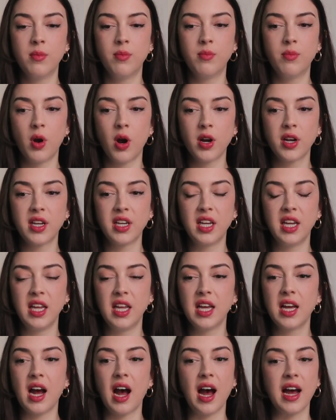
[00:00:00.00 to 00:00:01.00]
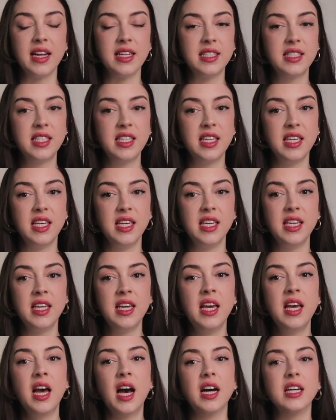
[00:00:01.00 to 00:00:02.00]
marketing, IT,
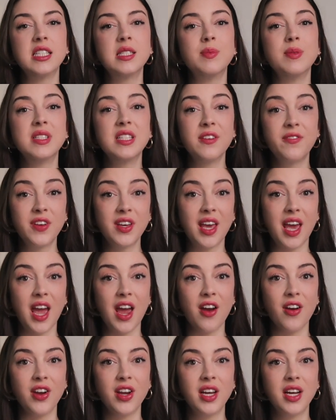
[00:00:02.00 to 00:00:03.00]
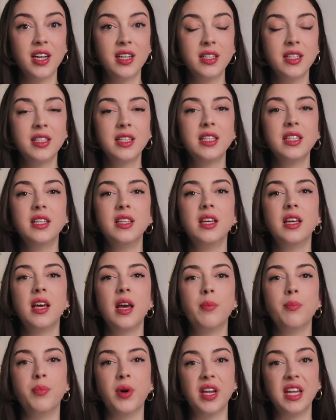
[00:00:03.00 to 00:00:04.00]
a specific area,
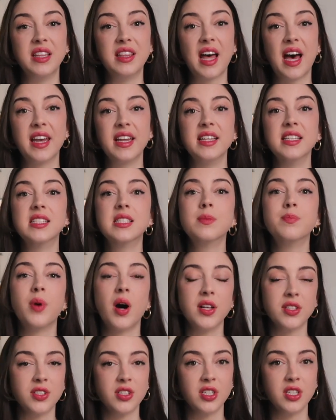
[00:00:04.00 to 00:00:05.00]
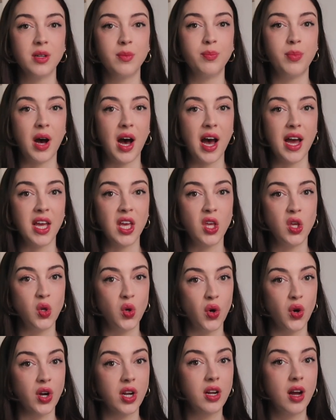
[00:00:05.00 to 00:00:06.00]
but that is sponsored by
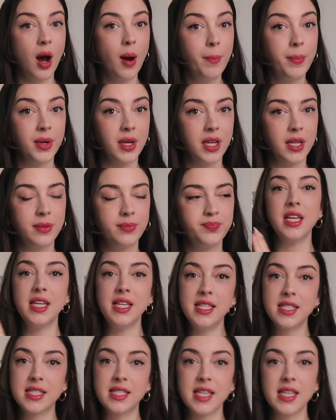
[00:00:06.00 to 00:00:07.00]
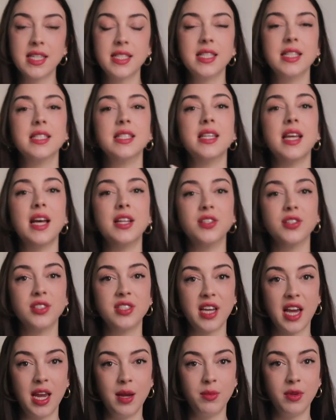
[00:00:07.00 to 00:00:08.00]
your company. E6 is an
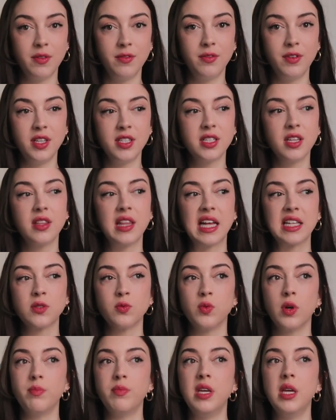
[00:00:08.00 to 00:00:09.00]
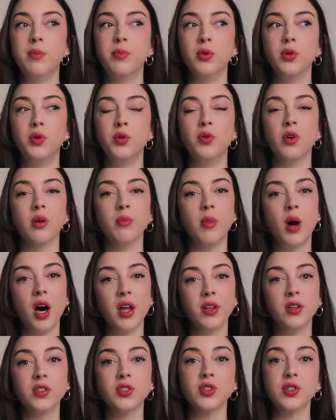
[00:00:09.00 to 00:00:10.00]
entertainment visa. That's what people who are
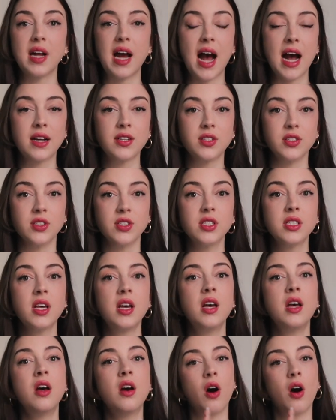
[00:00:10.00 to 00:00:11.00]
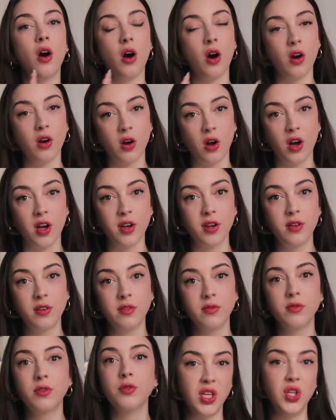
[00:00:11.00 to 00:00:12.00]
models or actors are on.
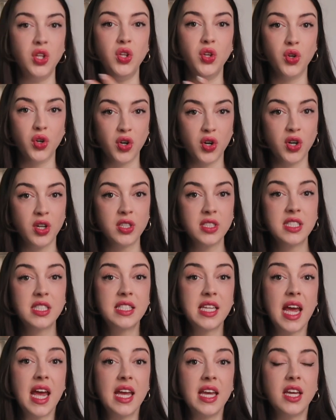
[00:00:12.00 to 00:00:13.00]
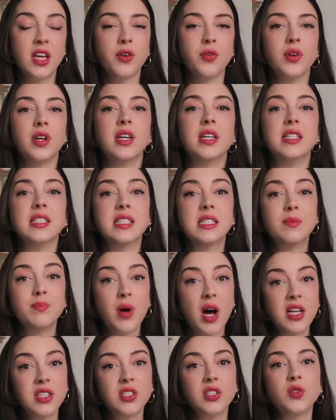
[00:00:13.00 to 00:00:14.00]
Your stay in Korea is
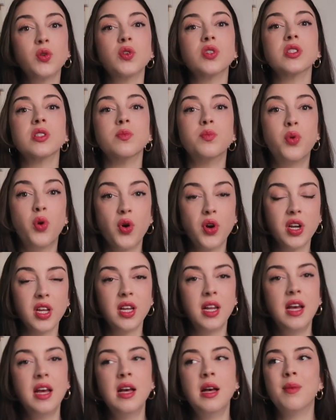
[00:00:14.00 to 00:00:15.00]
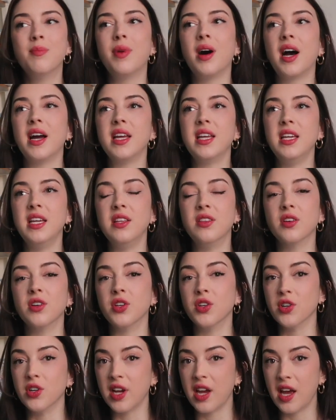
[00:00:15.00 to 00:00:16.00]
sponsored or supported by either
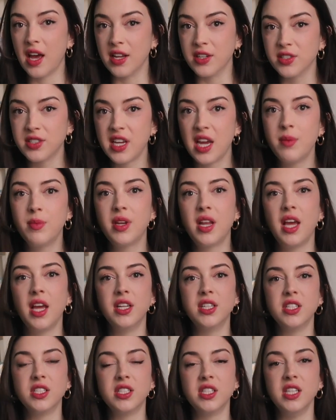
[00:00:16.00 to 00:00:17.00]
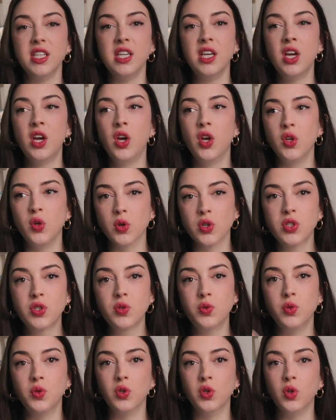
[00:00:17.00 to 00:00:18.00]
your entertainment agency, your
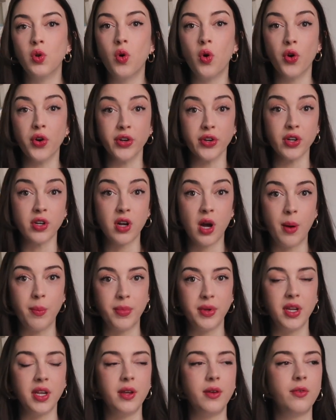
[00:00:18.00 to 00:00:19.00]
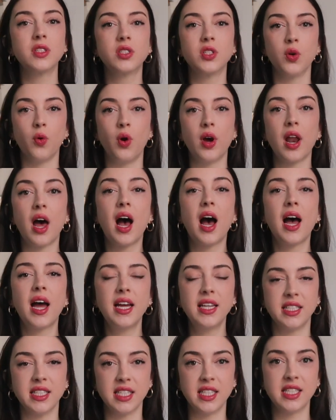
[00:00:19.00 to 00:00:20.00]
school, or your company. So what
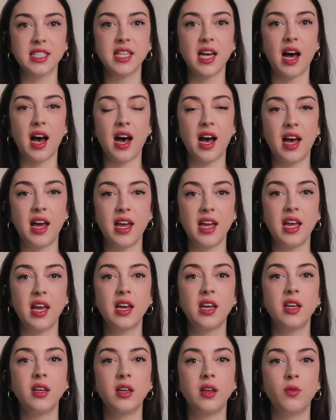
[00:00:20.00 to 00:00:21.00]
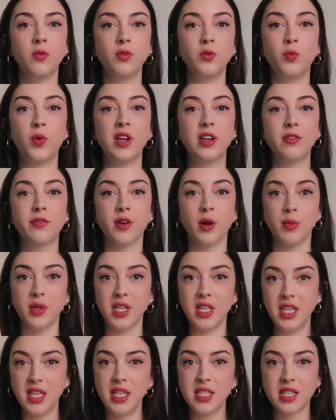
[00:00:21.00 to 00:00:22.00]
I did is I went from
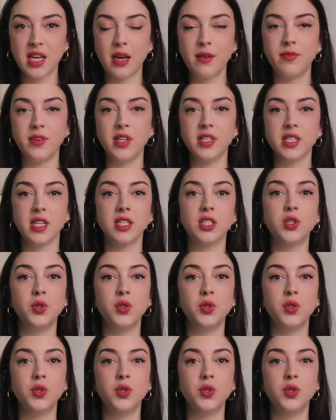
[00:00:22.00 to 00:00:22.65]
an E-type visa